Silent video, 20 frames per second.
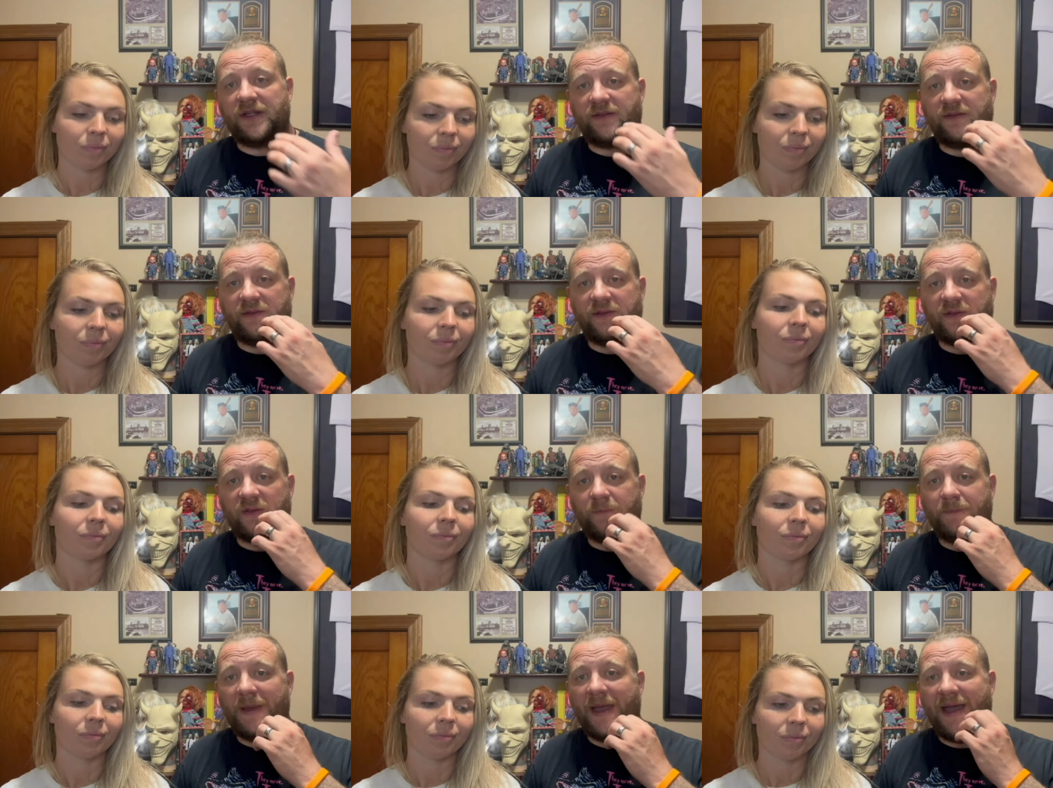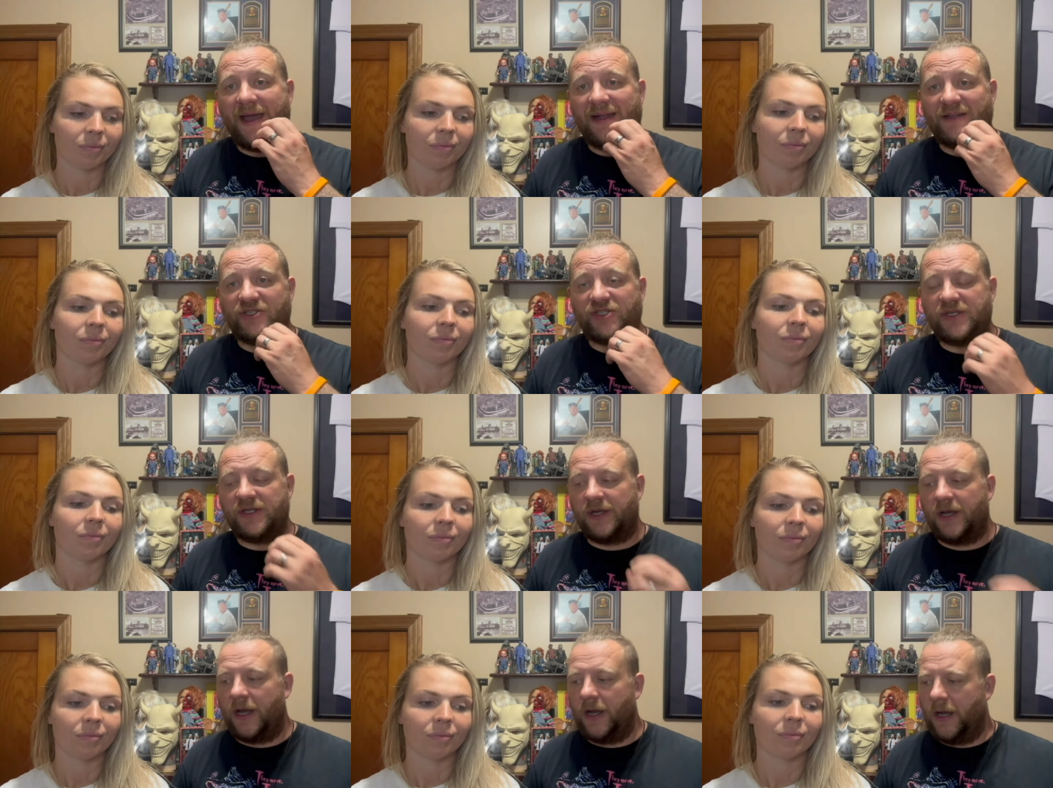Speaker 1: gets
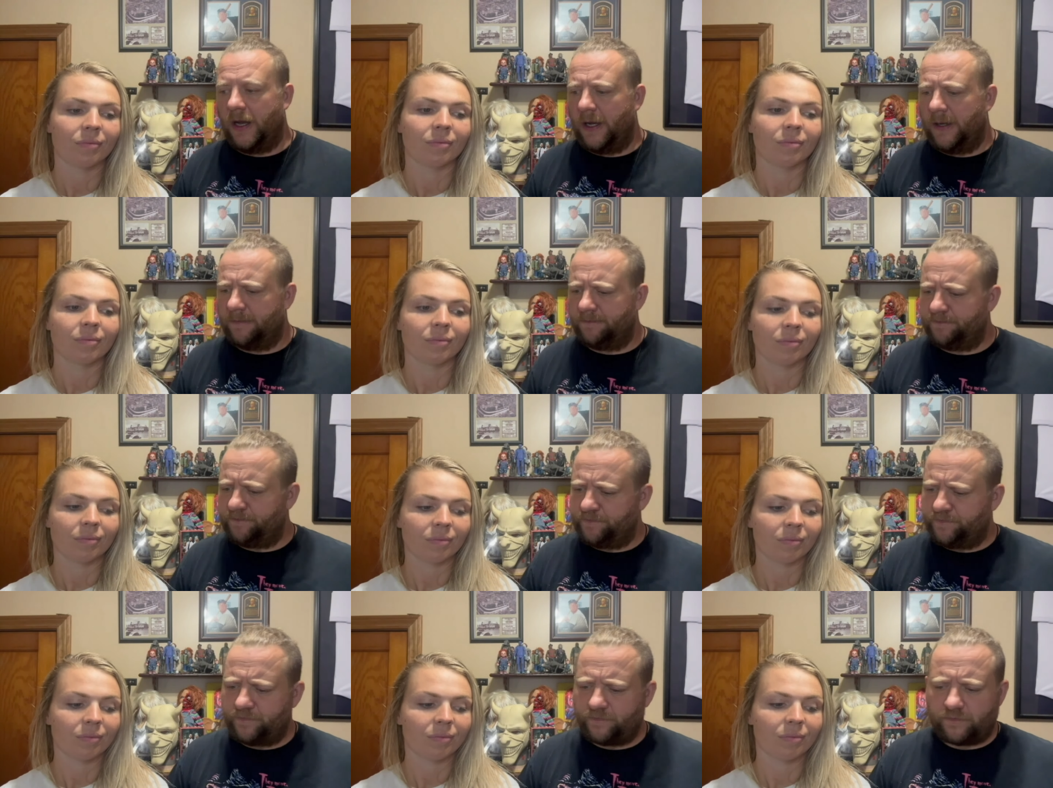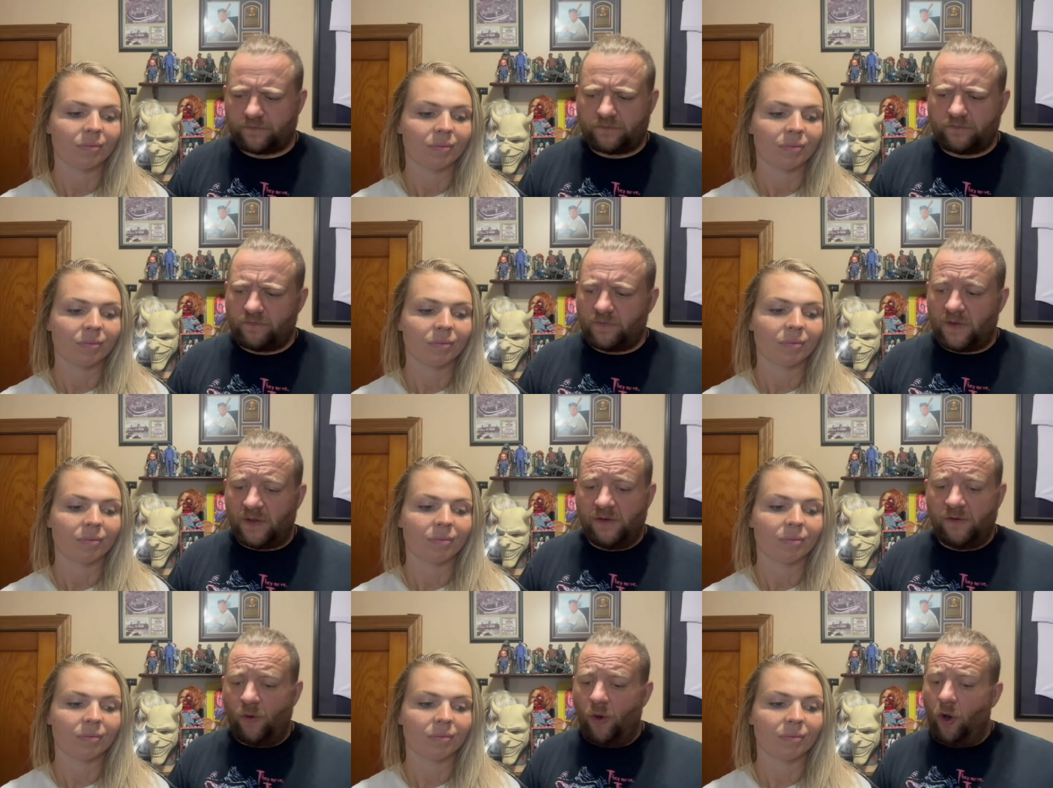dispatched. Um,
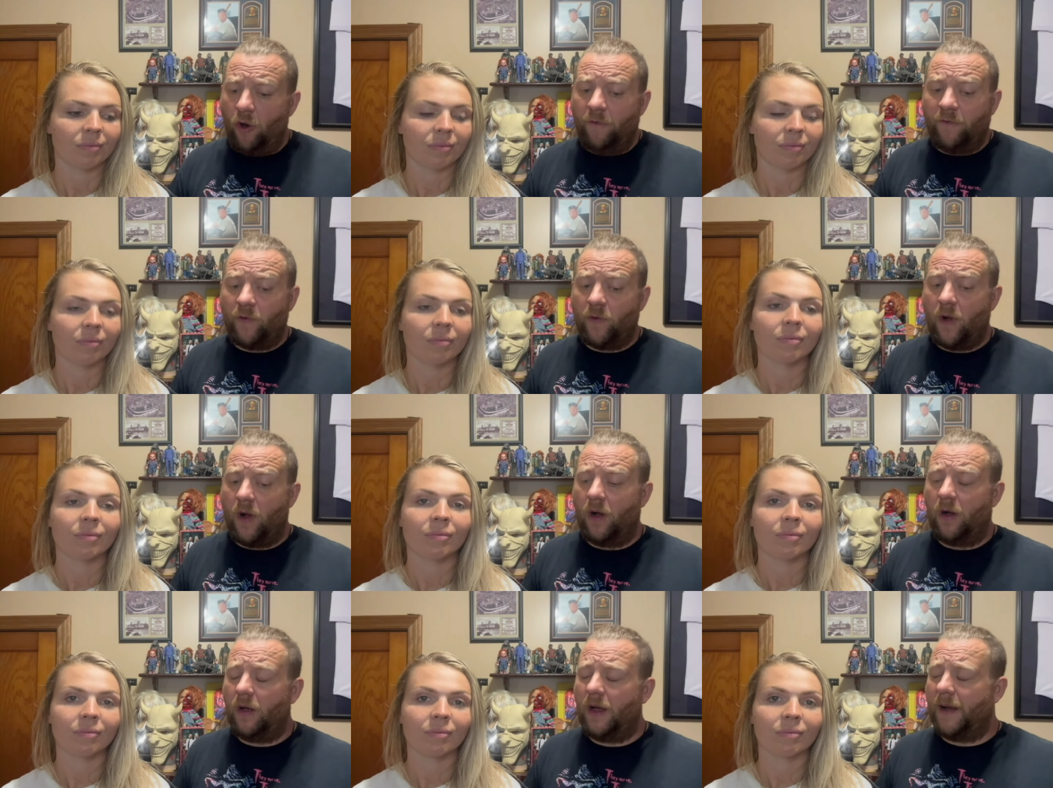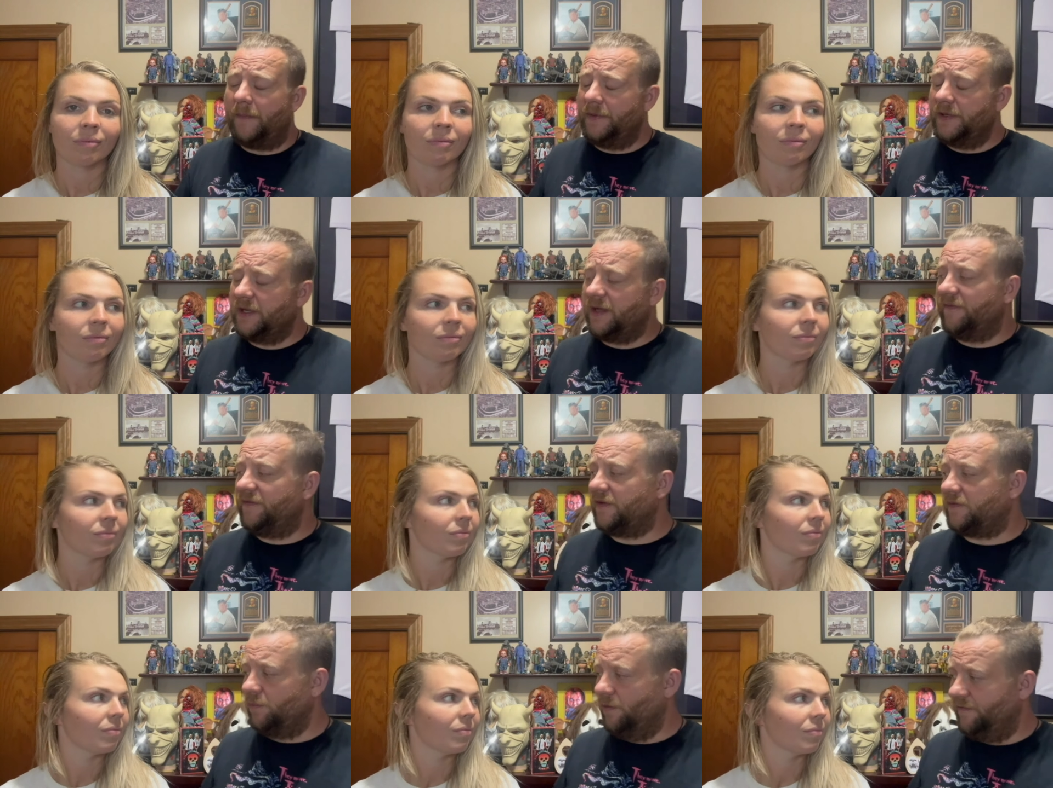so overall, I'm going to
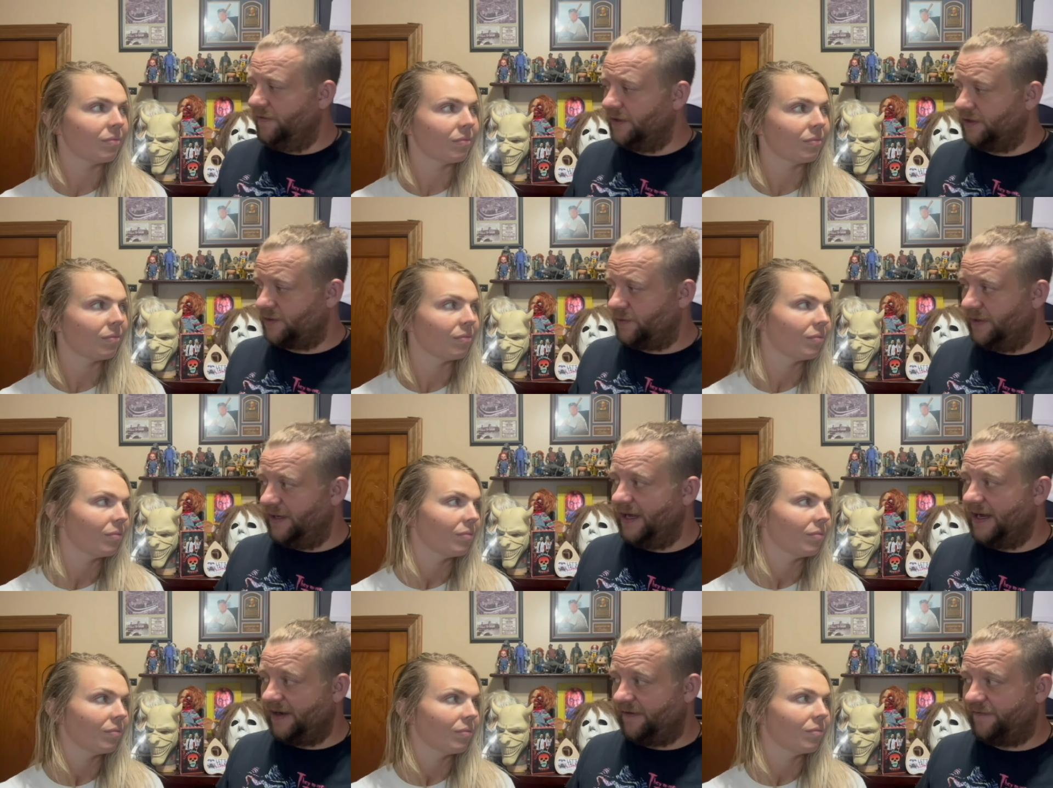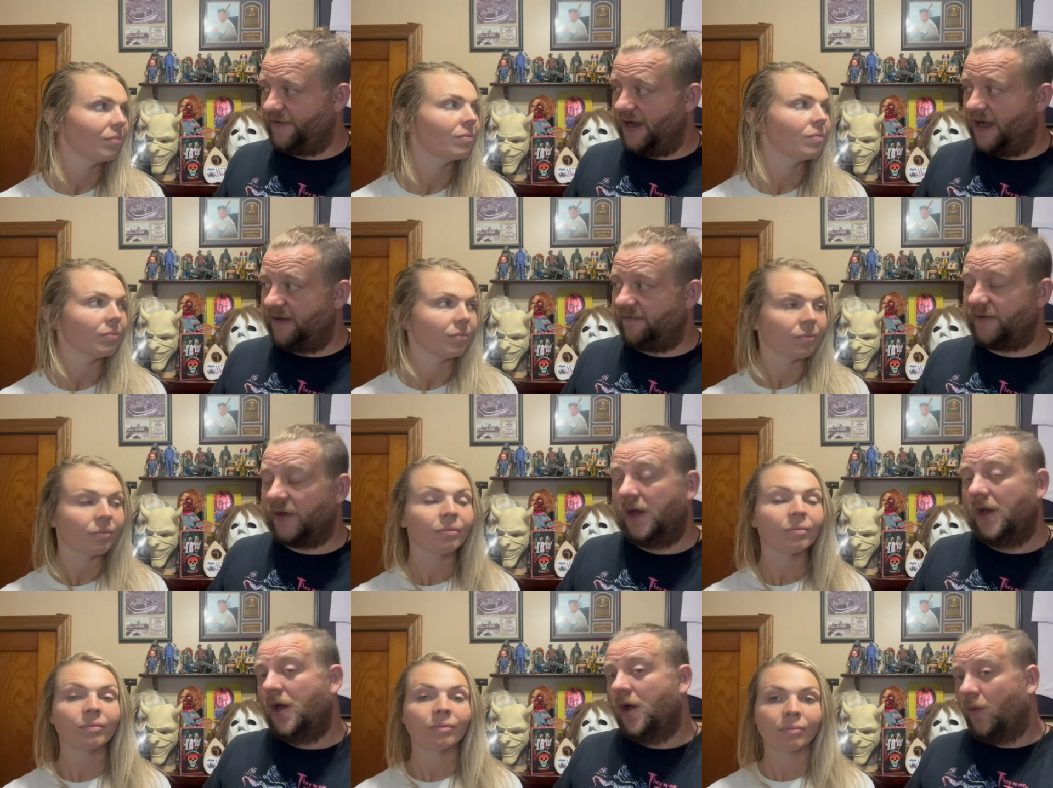give this movie a three out of five.
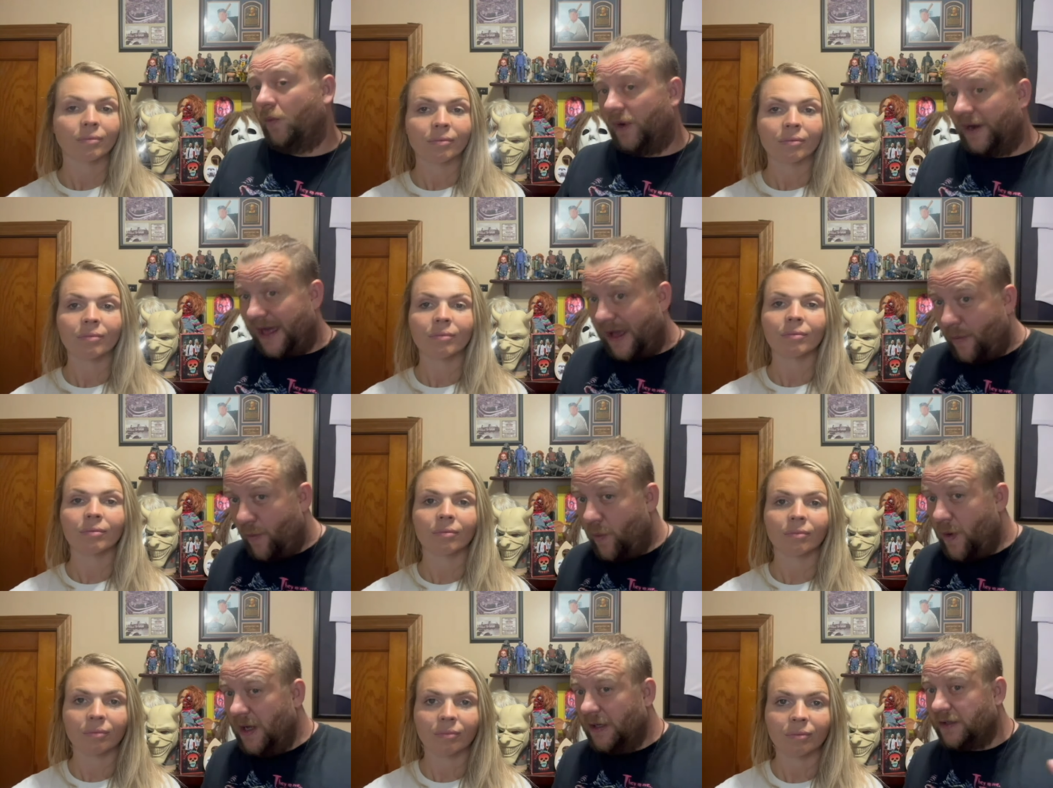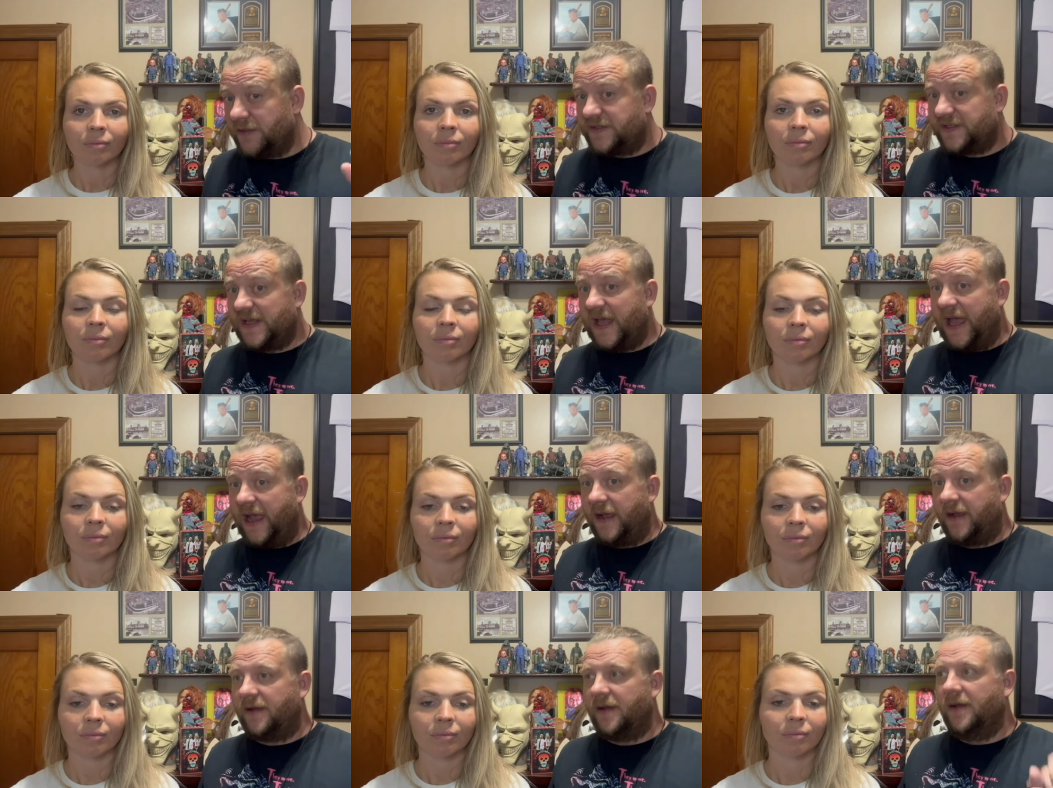What I will
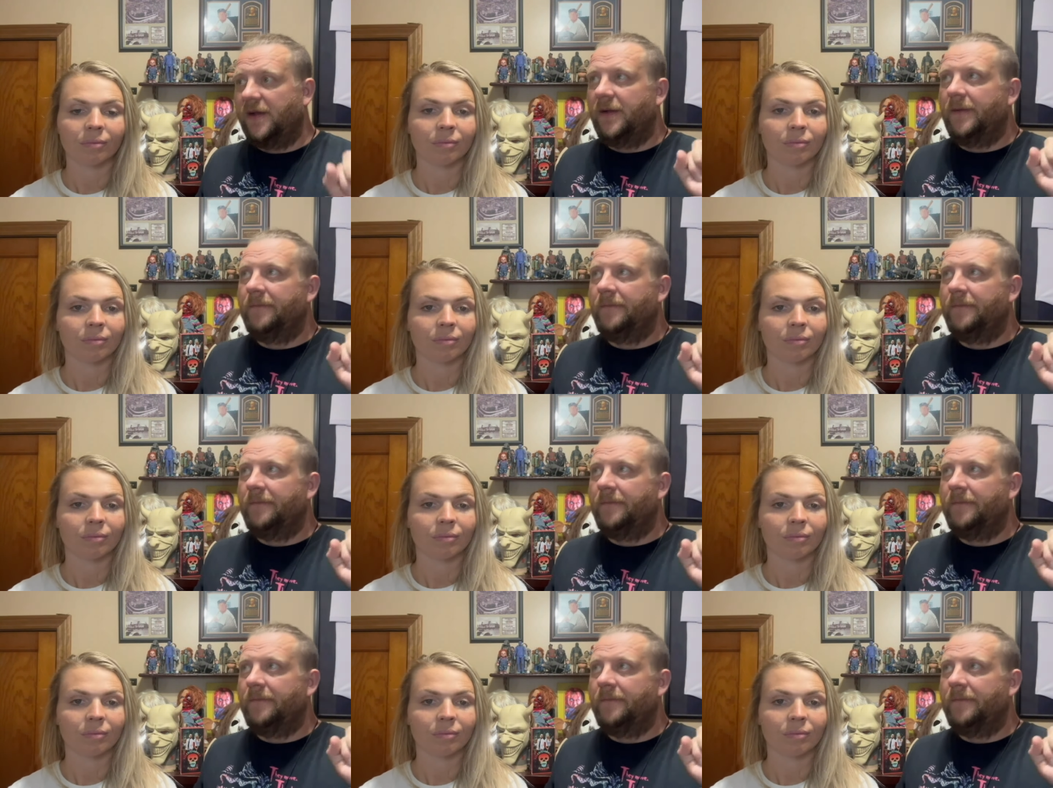say,